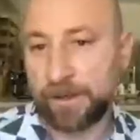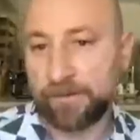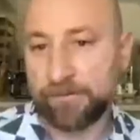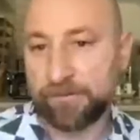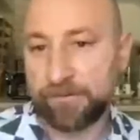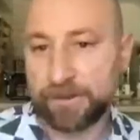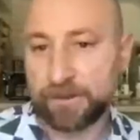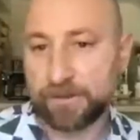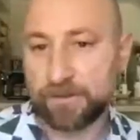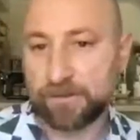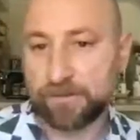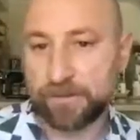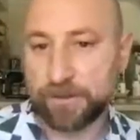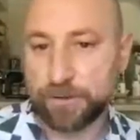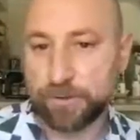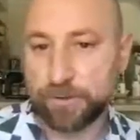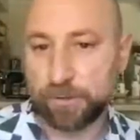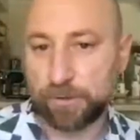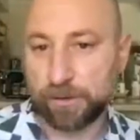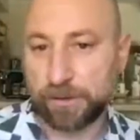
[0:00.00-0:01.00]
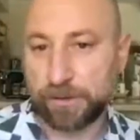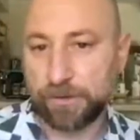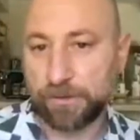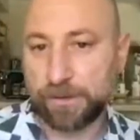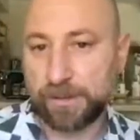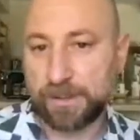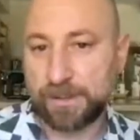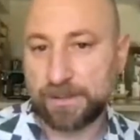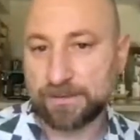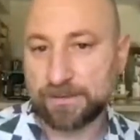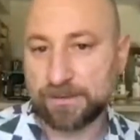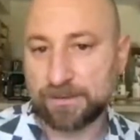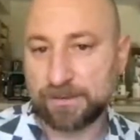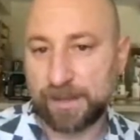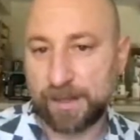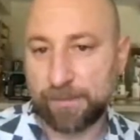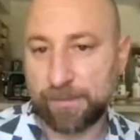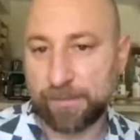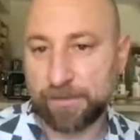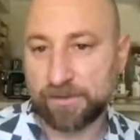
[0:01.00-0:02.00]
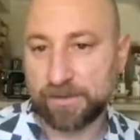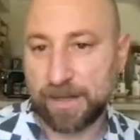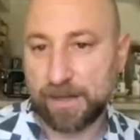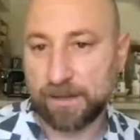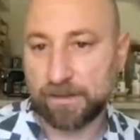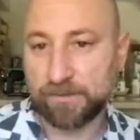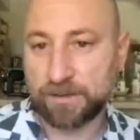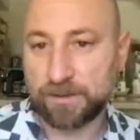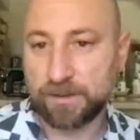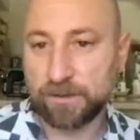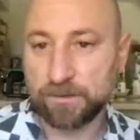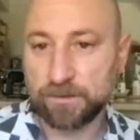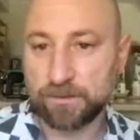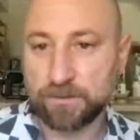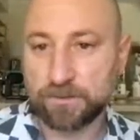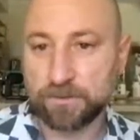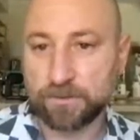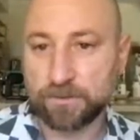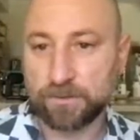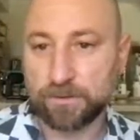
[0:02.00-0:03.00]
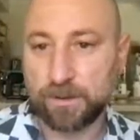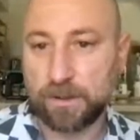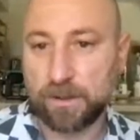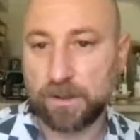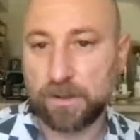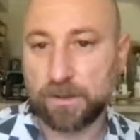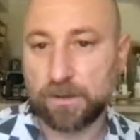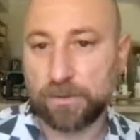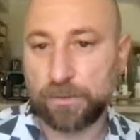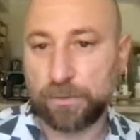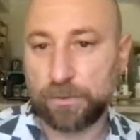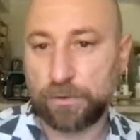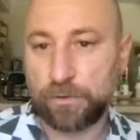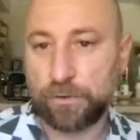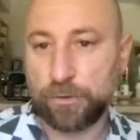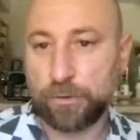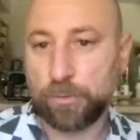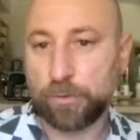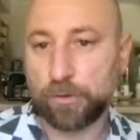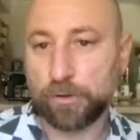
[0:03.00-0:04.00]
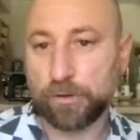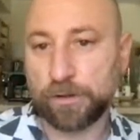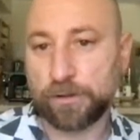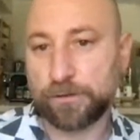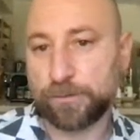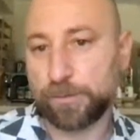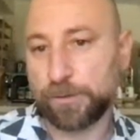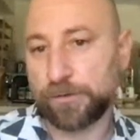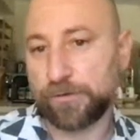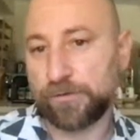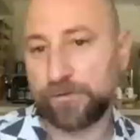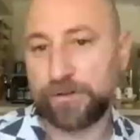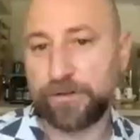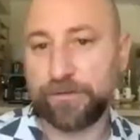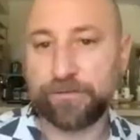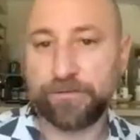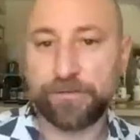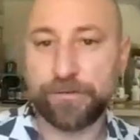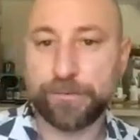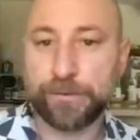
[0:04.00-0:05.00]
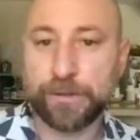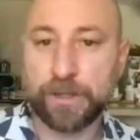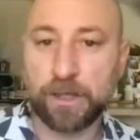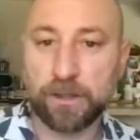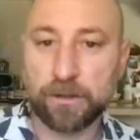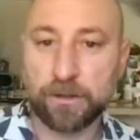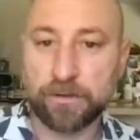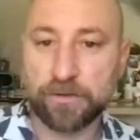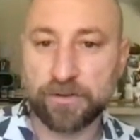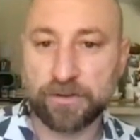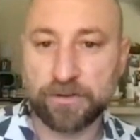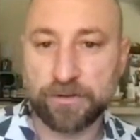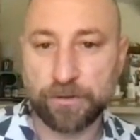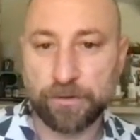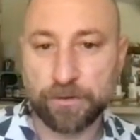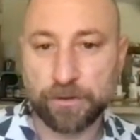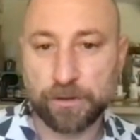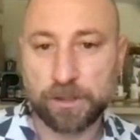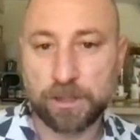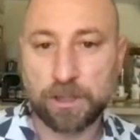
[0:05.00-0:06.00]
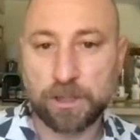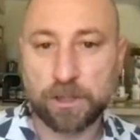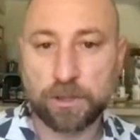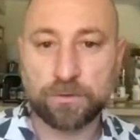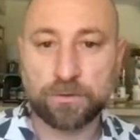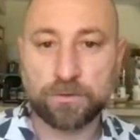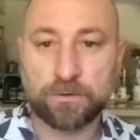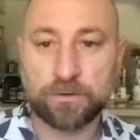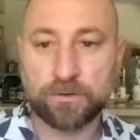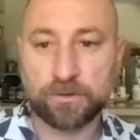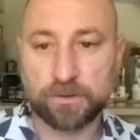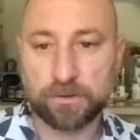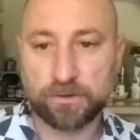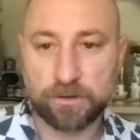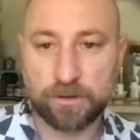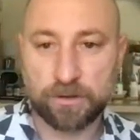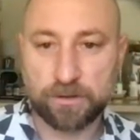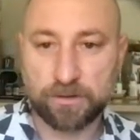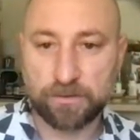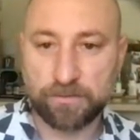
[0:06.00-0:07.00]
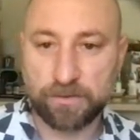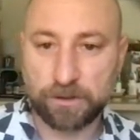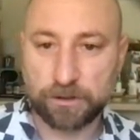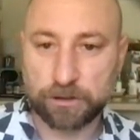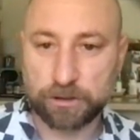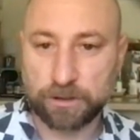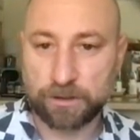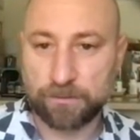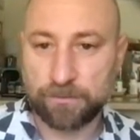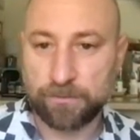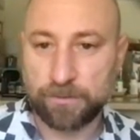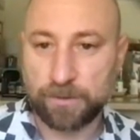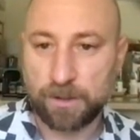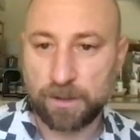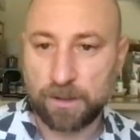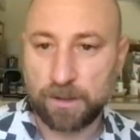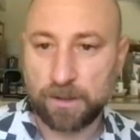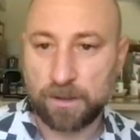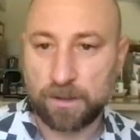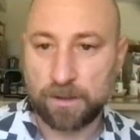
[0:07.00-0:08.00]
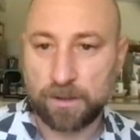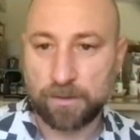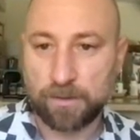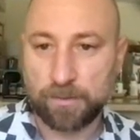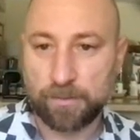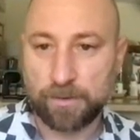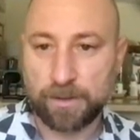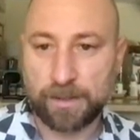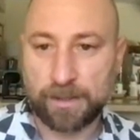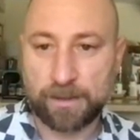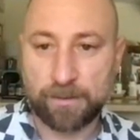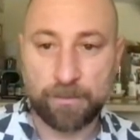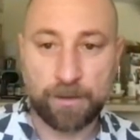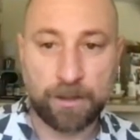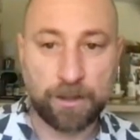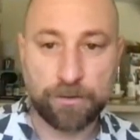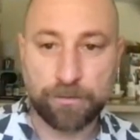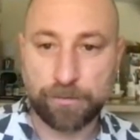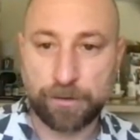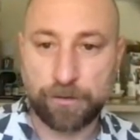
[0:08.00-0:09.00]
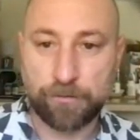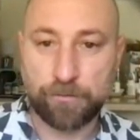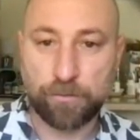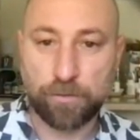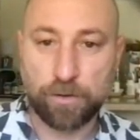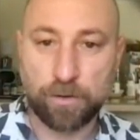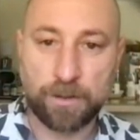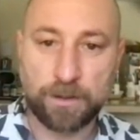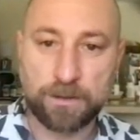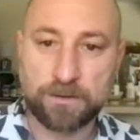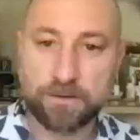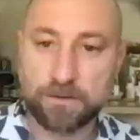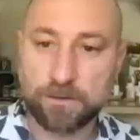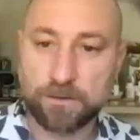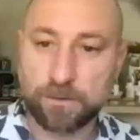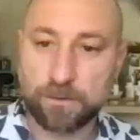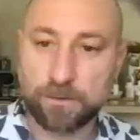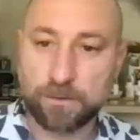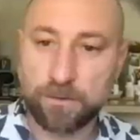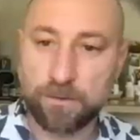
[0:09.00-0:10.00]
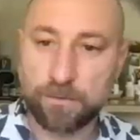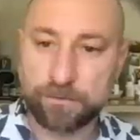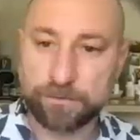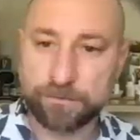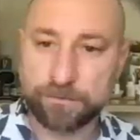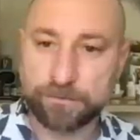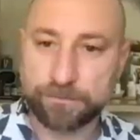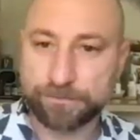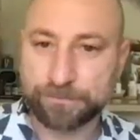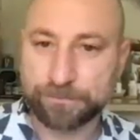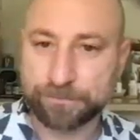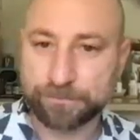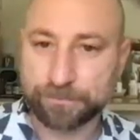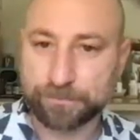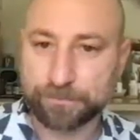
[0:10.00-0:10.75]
By 1 year, infants' visual acuity is the same as that of adults. Newborns perceive few colors until their cones start to function at about 3 to 4 months old.